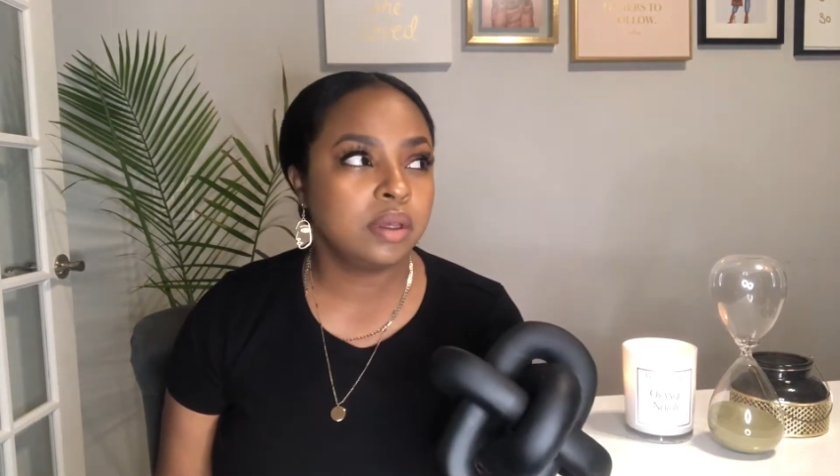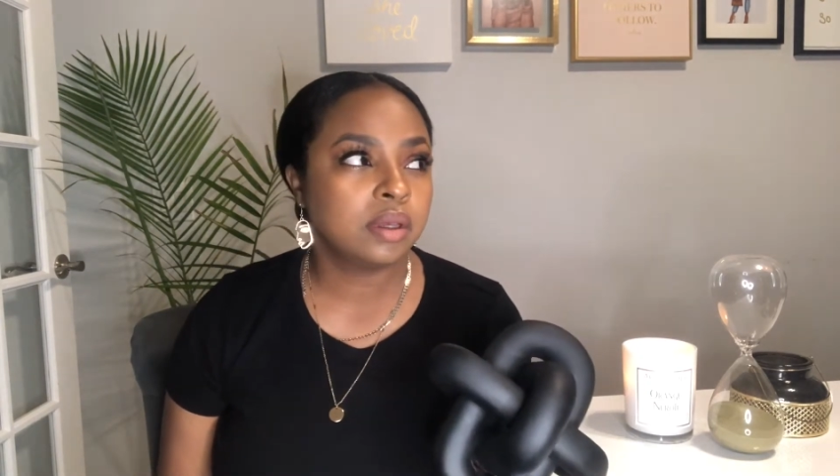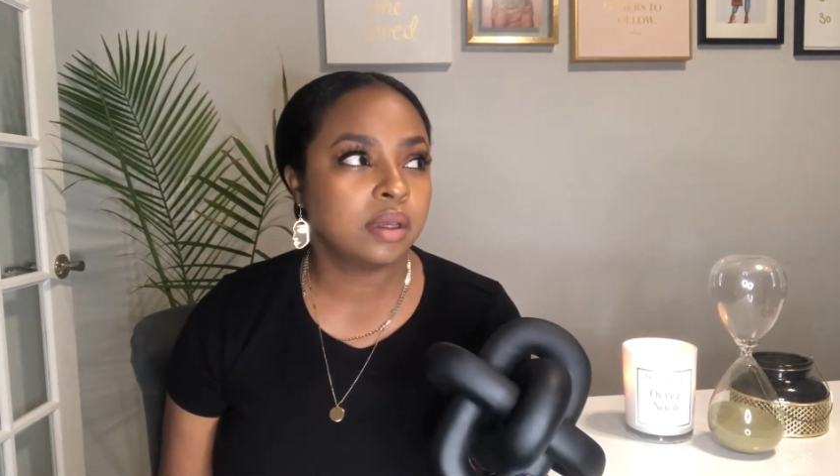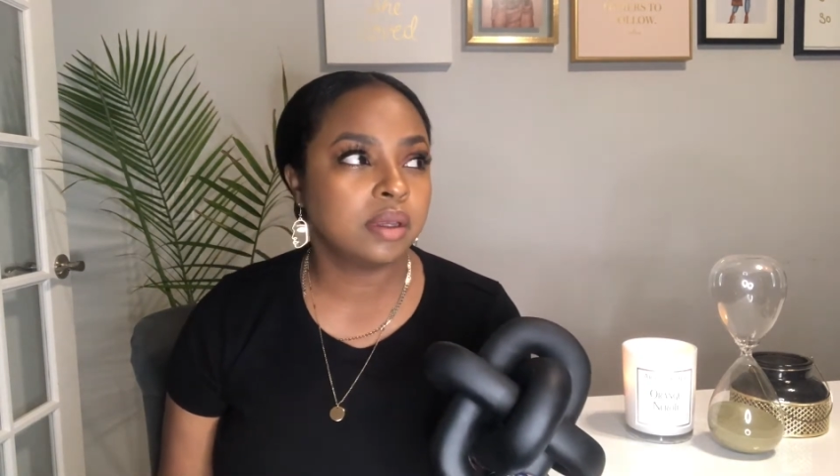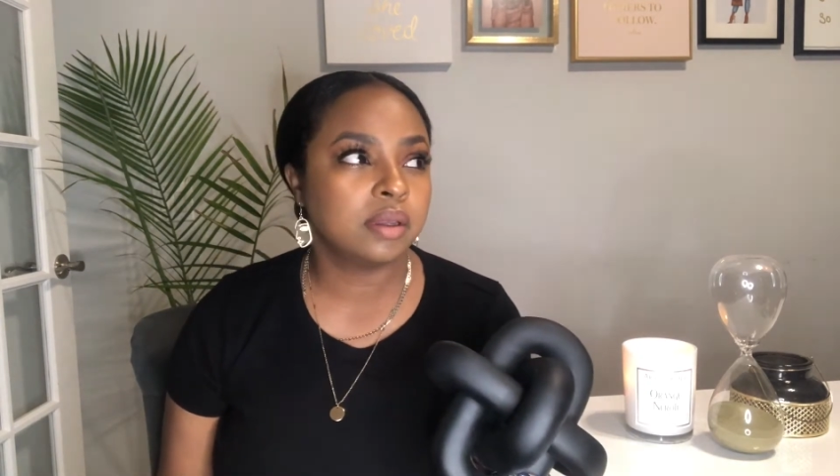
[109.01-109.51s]

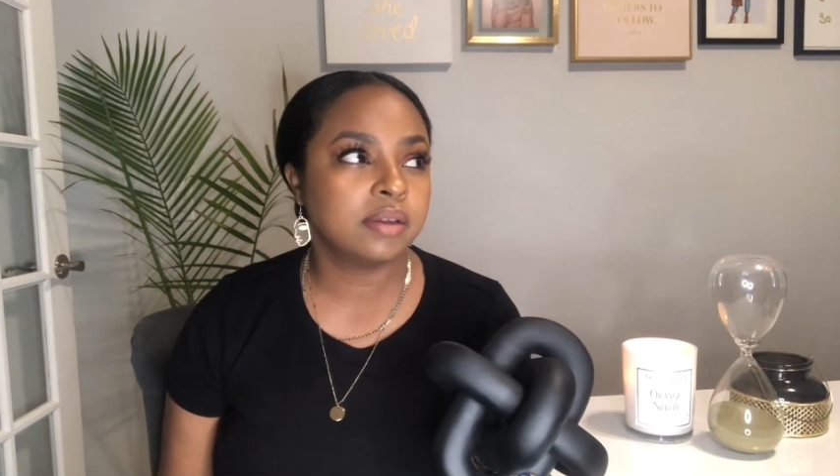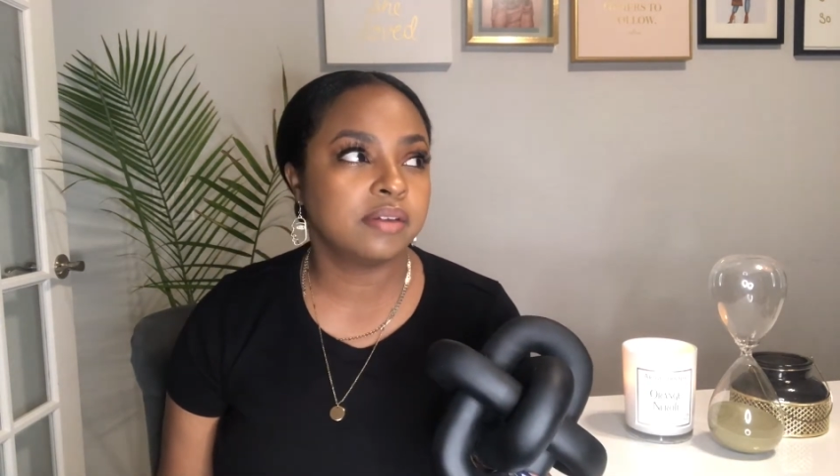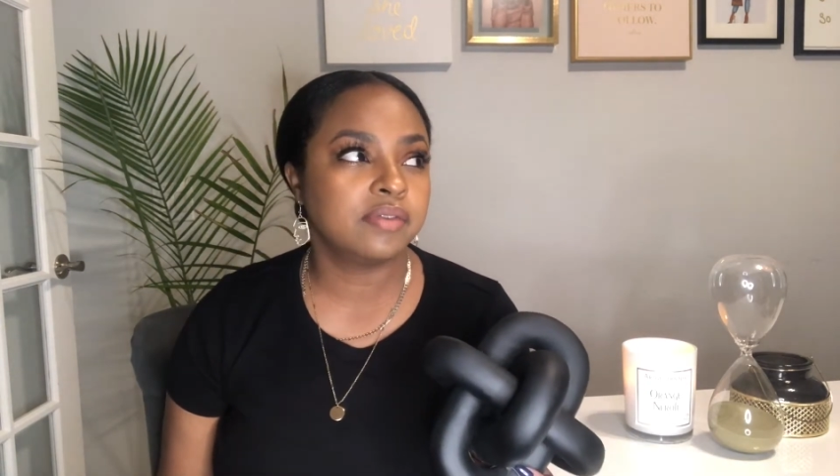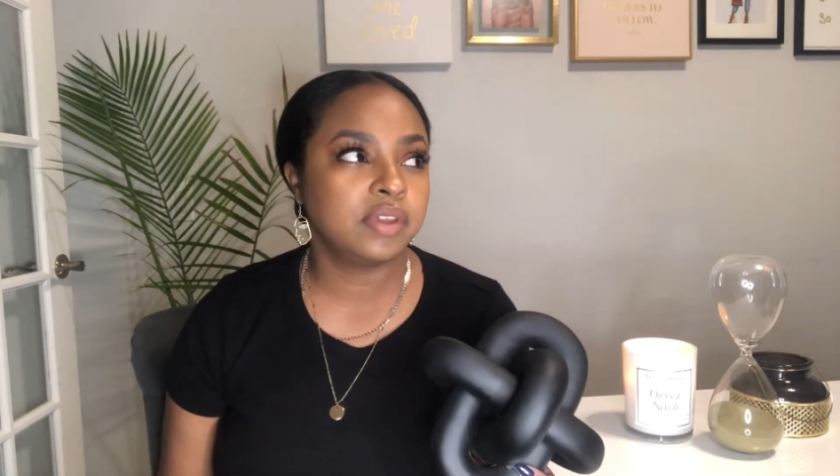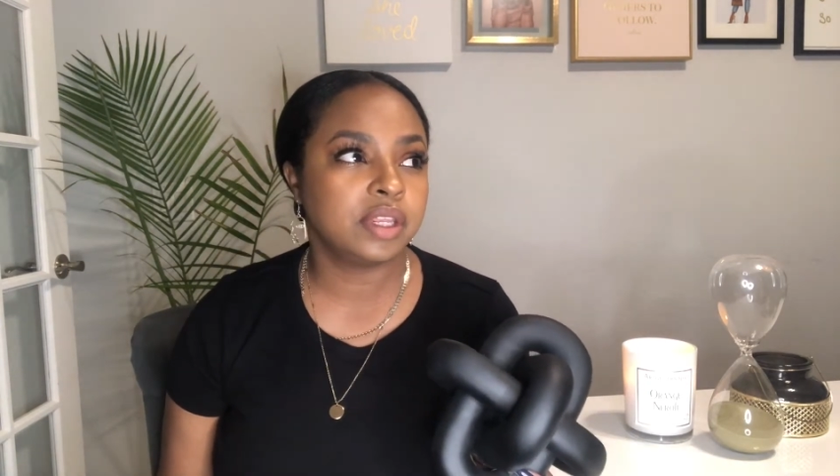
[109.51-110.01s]
a
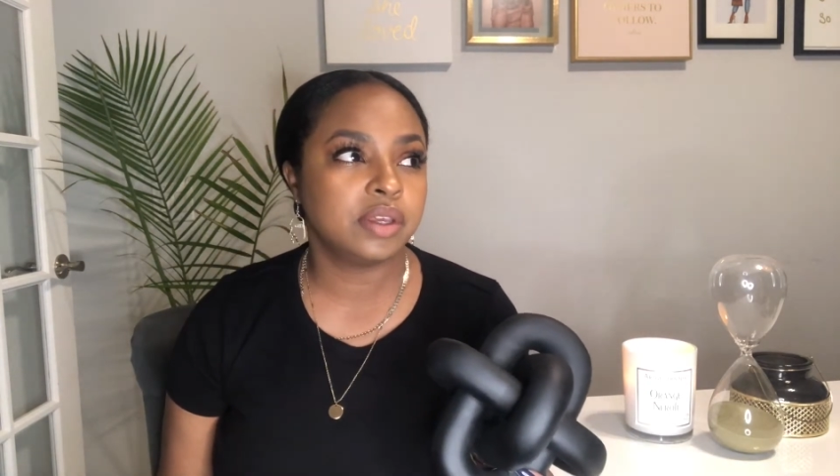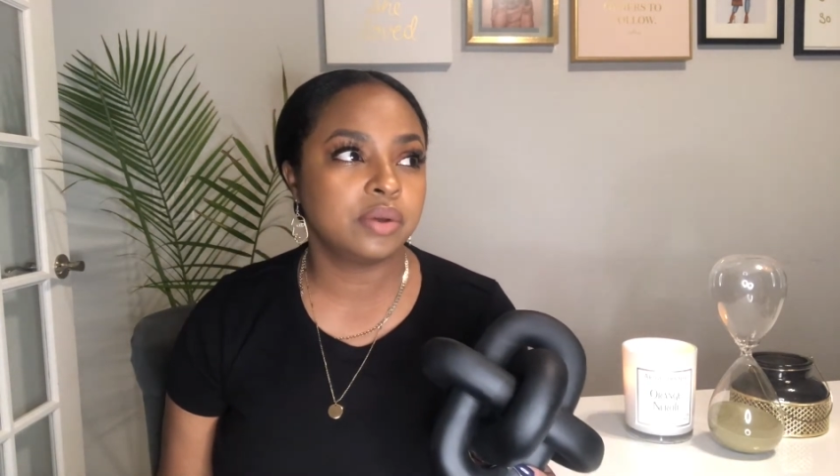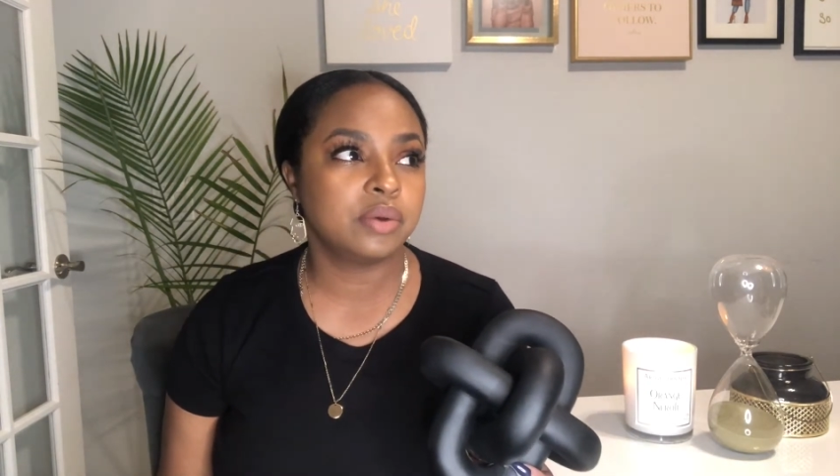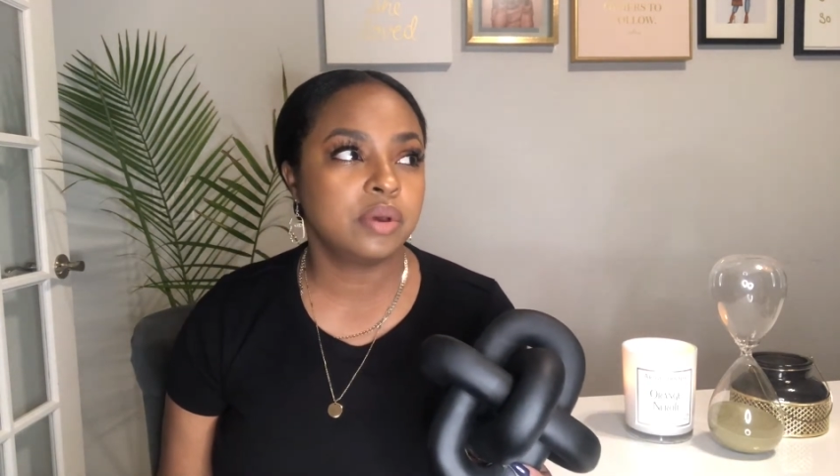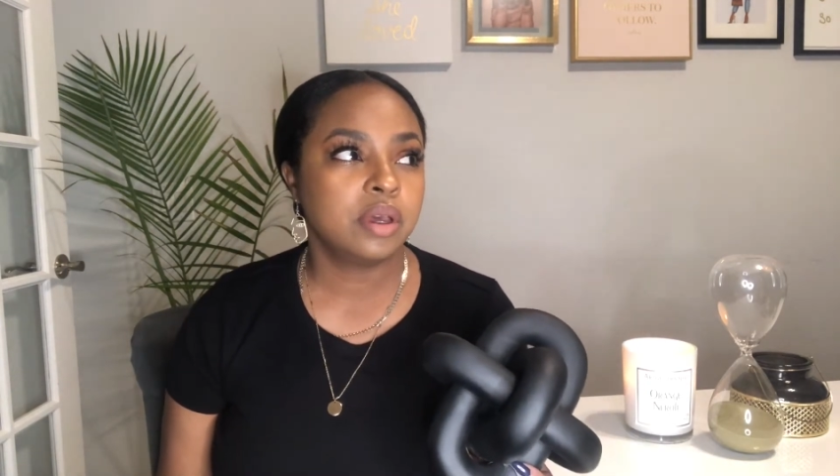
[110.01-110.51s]

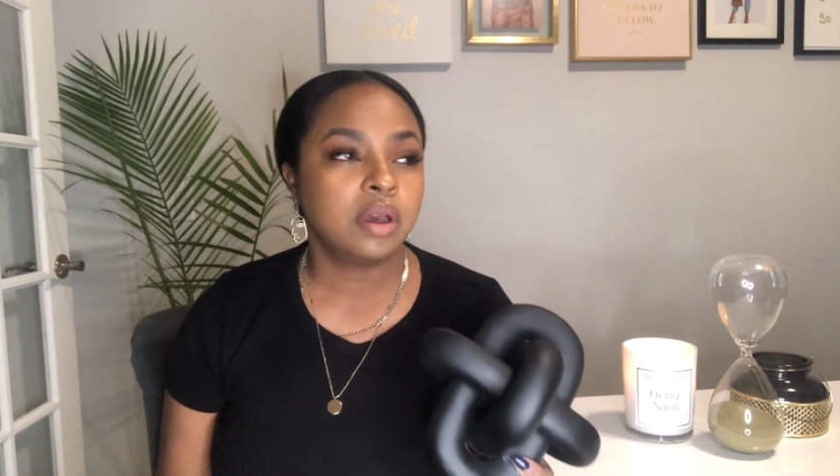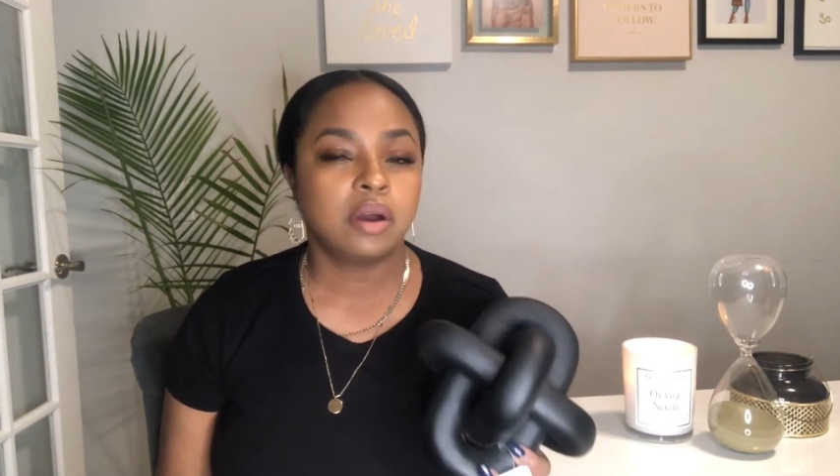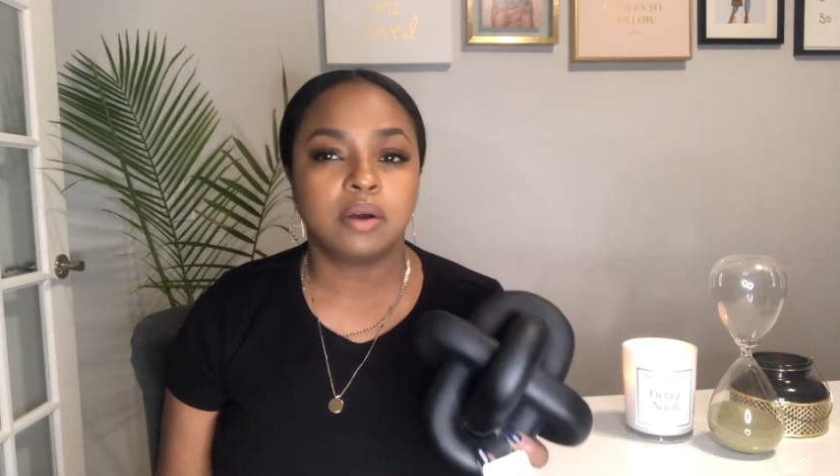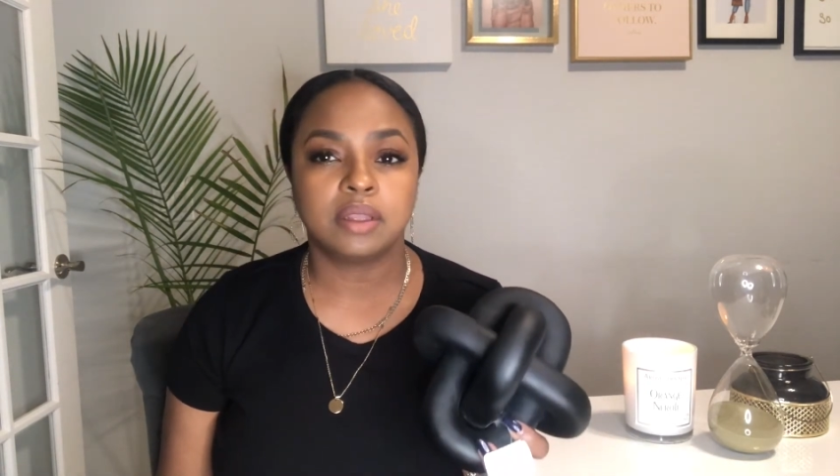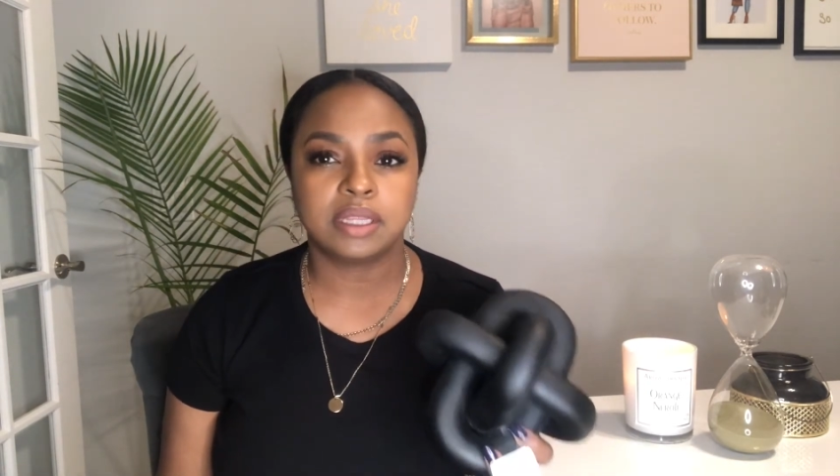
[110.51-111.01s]
video
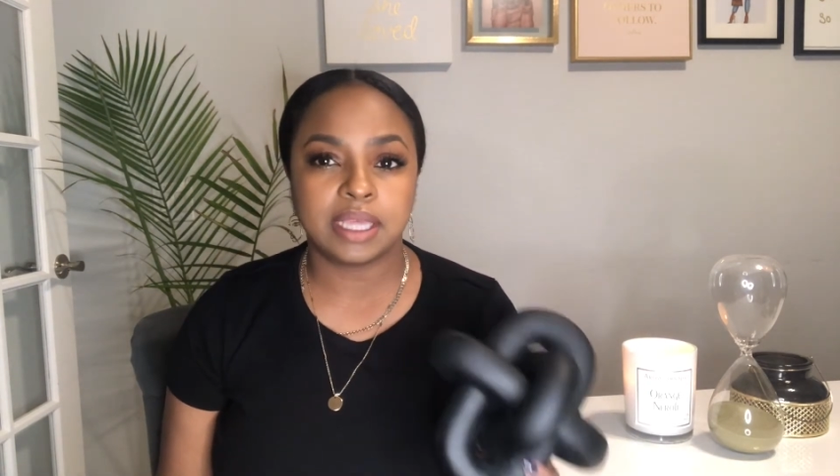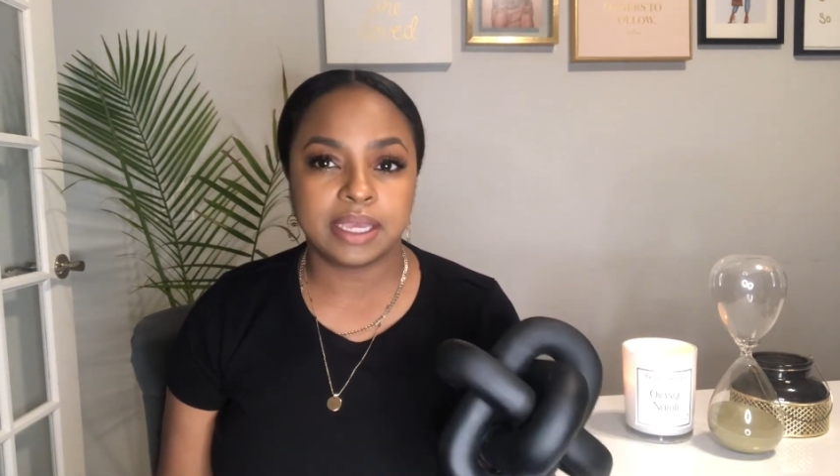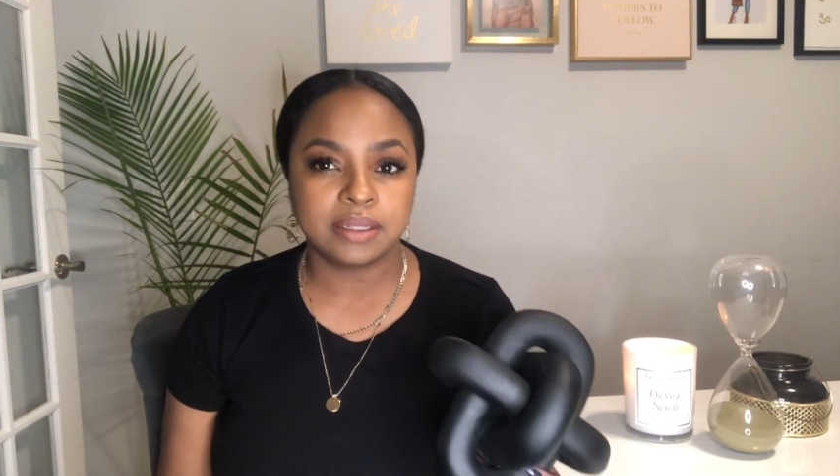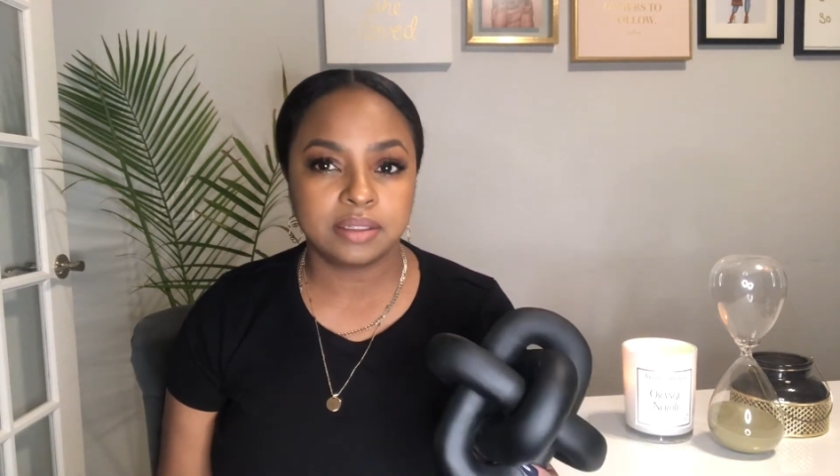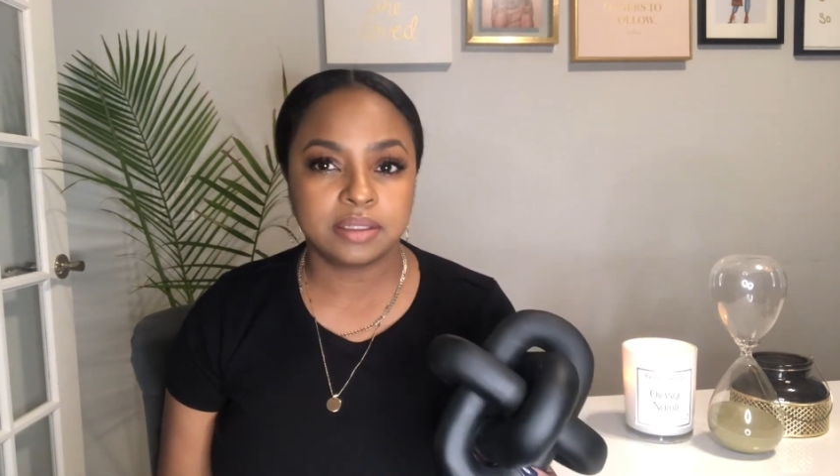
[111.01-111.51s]
on that,